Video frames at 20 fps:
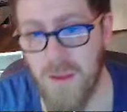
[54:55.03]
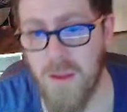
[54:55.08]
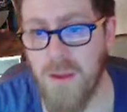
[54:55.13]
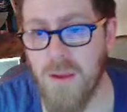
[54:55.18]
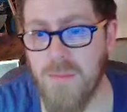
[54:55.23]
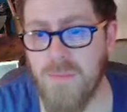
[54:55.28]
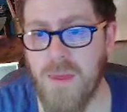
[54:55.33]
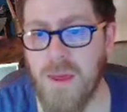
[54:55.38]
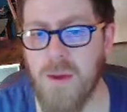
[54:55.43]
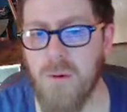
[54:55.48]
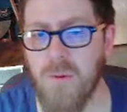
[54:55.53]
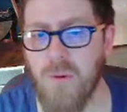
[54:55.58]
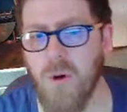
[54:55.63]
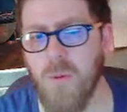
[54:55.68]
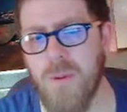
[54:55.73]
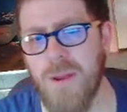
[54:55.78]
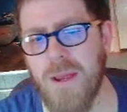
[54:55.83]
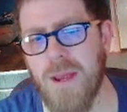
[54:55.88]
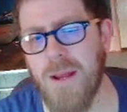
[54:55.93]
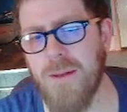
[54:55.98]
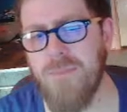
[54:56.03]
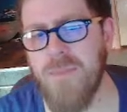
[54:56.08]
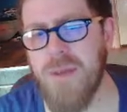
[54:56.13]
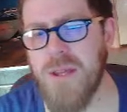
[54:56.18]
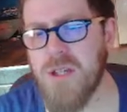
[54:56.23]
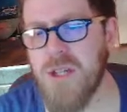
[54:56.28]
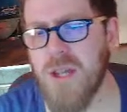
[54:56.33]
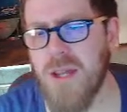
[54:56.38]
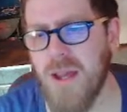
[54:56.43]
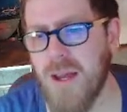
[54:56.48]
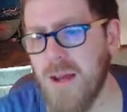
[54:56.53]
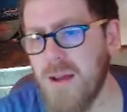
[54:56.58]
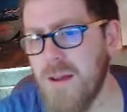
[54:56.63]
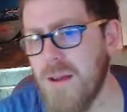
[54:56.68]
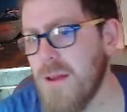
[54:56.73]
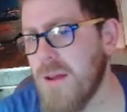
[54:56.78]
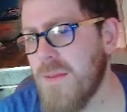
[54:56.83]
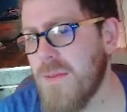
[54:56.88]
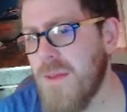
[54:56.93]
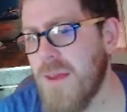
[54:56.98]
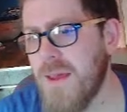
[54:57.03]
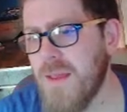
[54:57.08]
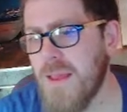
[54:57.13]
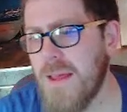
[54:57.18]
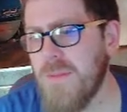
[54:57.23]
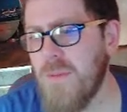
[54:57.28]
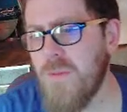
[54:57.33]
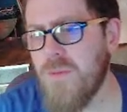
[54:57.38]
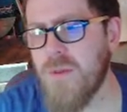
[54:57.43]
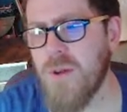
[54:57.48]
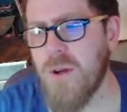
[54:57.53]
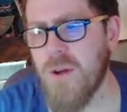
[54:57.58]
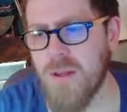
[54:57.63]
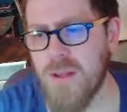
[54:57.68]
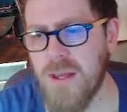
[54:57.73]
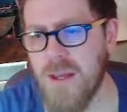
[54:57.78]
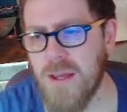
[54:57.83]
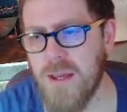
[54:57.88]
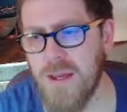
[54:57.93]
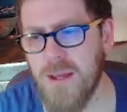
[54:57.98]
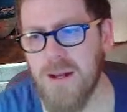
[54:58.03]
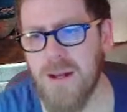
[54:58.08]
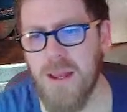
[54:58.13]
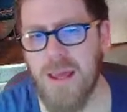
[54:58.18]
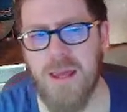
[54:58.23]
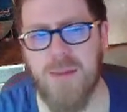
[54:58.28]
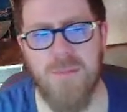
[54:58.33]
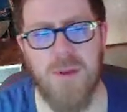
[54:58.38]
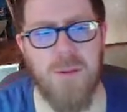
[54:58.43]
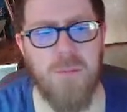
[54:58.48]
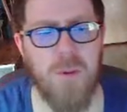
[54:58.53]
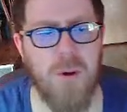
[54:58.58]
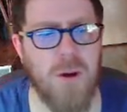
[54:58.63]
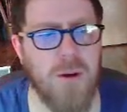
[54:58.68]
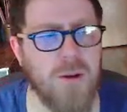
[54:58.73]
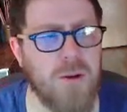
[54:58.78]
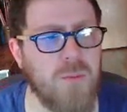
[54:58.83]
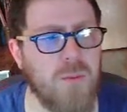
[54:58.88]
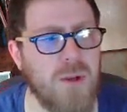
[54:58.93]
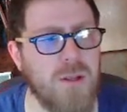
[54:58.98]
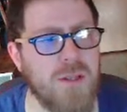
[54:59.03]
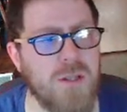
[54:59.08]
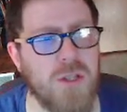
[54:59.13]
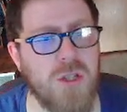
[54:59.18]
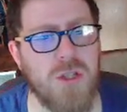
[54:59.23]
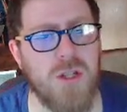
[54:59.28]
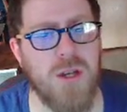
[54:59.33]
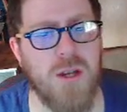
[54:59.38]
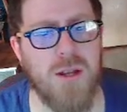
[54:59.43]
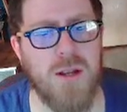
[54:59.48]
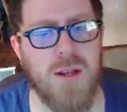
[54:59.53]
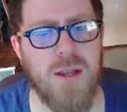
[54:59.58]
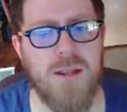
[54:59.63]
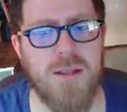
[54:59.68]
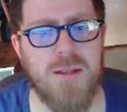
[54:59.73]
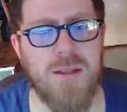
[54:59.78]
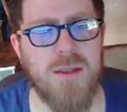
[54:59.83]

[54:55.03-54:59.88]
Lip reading: They orbit in Migia. The 11th Doctor and Amy Pond once journeyed to the